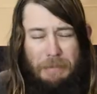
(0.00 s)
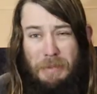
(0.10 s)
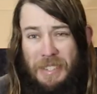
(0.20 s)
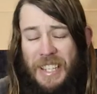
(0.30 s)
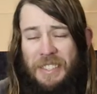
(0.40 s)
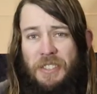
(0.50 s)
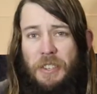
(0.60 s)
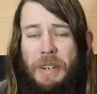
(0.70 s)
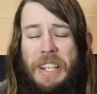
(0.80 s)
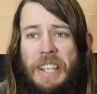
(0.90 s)
just doesn't
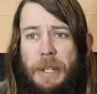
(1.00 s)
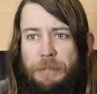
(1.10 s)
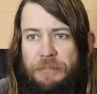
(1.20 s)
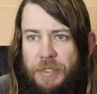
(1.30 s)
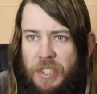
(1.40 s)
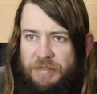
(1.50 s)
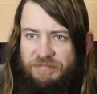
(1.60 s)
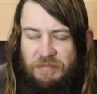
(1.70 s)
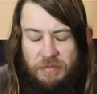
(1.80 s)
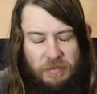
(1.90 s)
do anything.
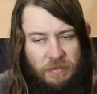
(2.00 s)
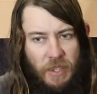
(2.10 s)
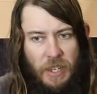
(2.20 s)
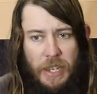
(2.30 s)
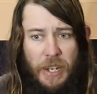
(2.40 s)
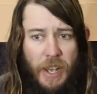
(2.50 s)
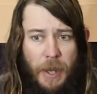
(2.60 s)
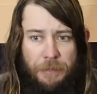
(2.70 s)
It